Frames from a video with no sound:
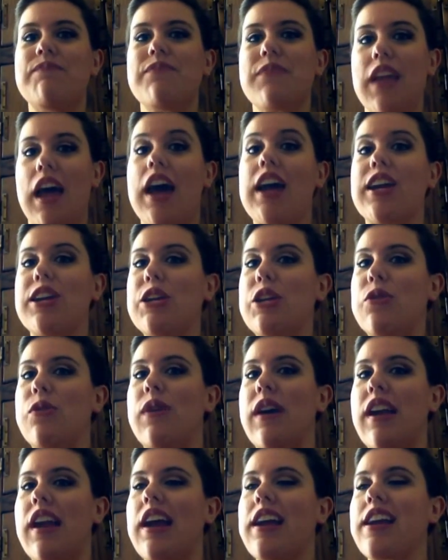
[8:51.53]
I can do
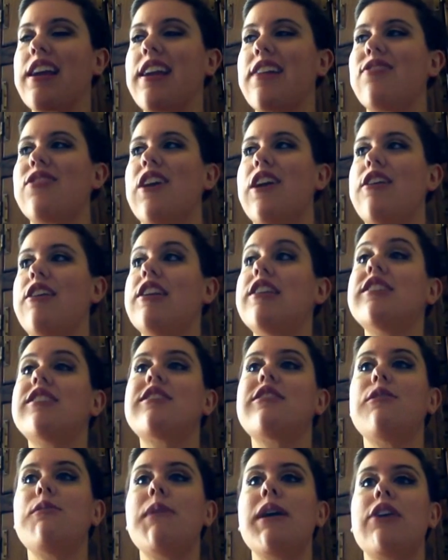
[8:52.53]
it. I can get there. And it's
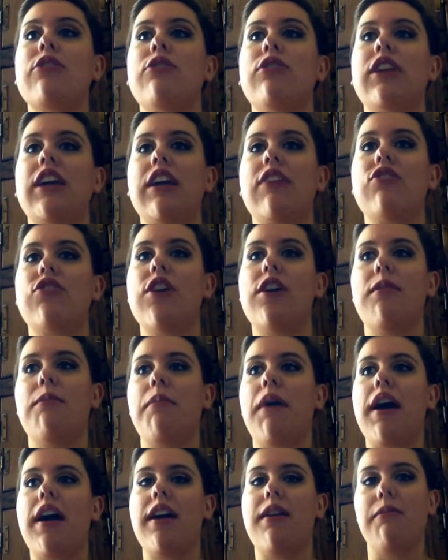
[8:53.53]
still my goal to get there
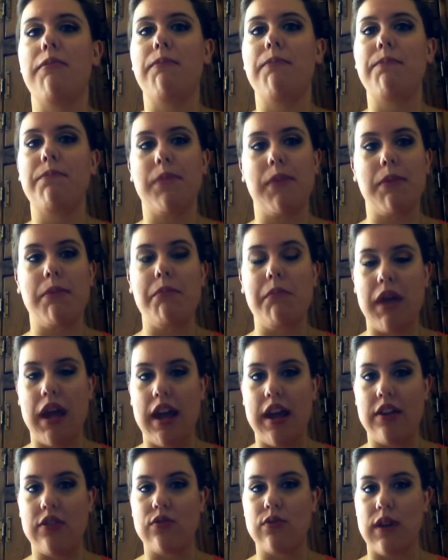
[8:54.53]
by
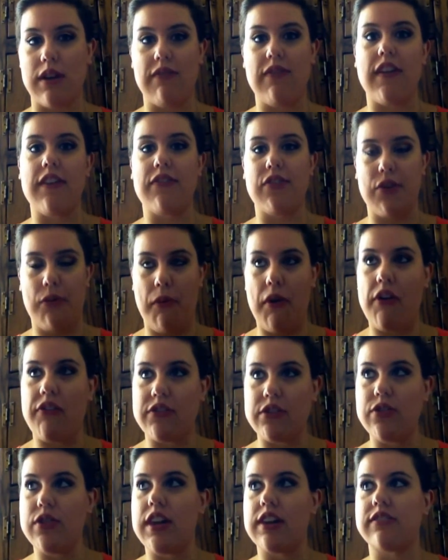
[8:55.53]
May 25th of
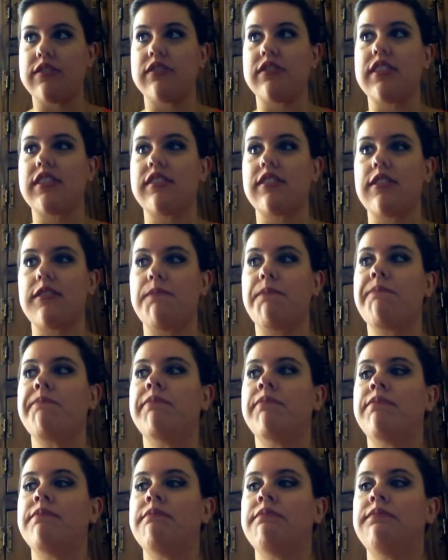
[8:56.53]
2016,
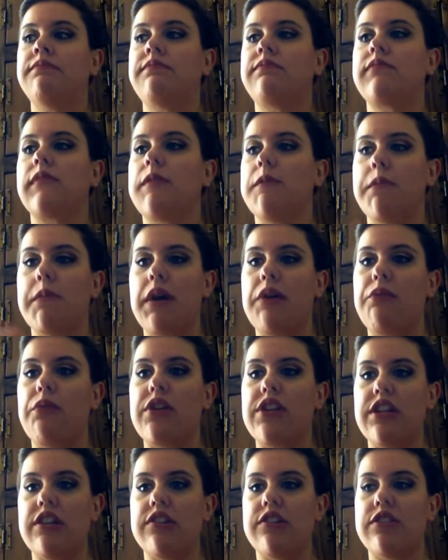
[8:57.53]
my one
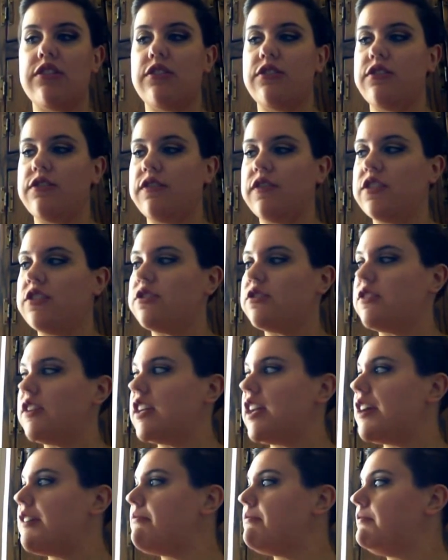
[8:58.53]
year surge anniversary
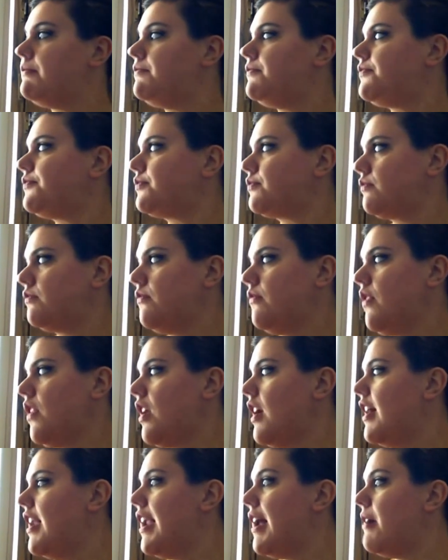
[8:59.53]
date.
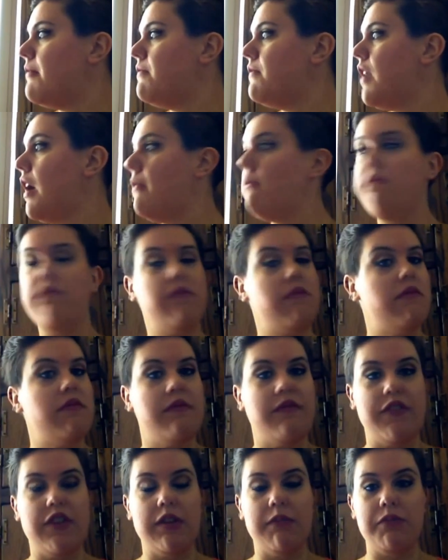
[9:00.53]
And I'm, I'm
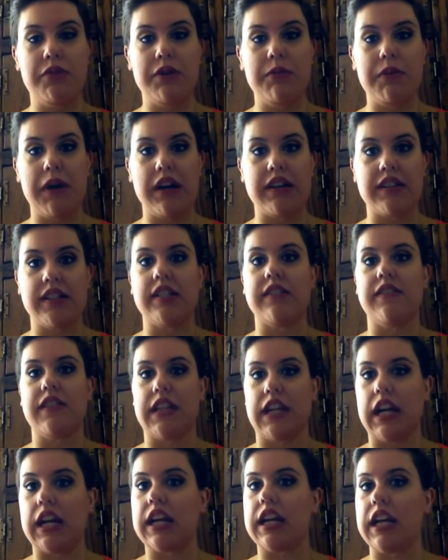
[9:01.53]
feeling pretty positive that
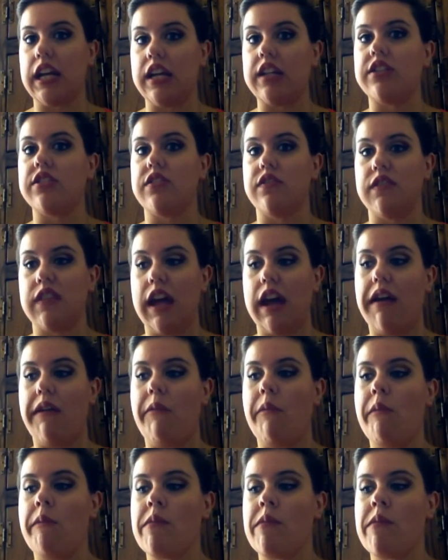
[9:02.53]
I can do that.